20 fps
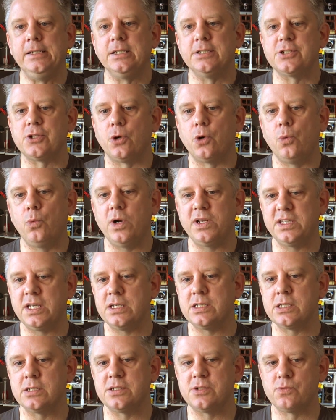So what
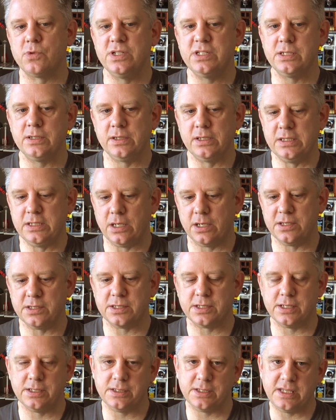Tesla's recently done
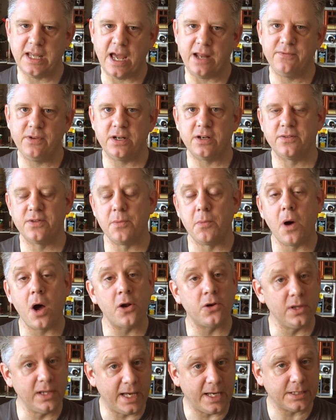since the advent of the
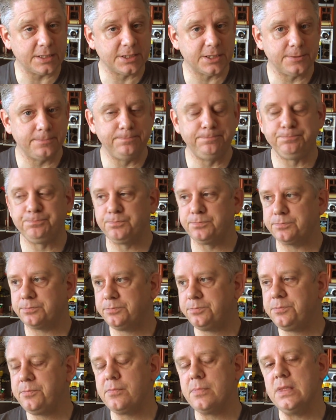Model X
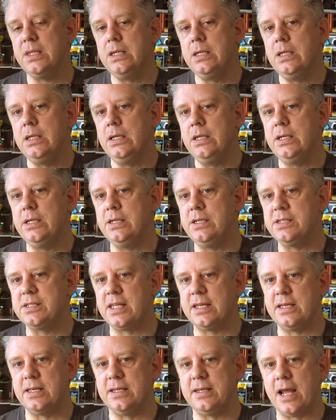is
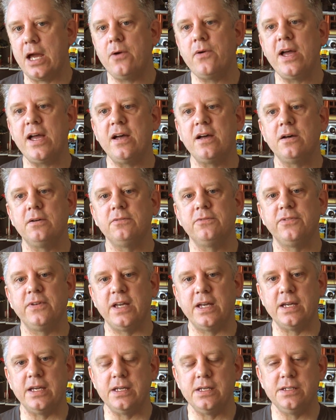they now have
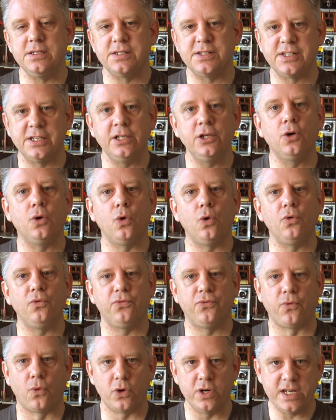a single
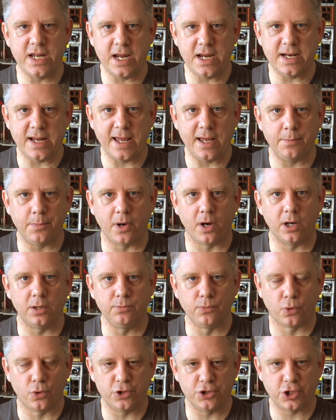48 amp
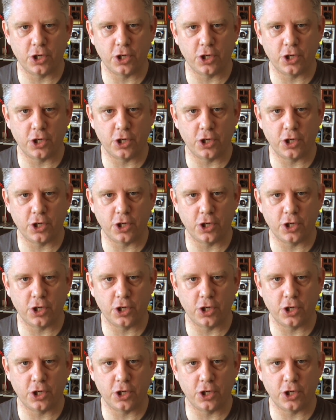onboard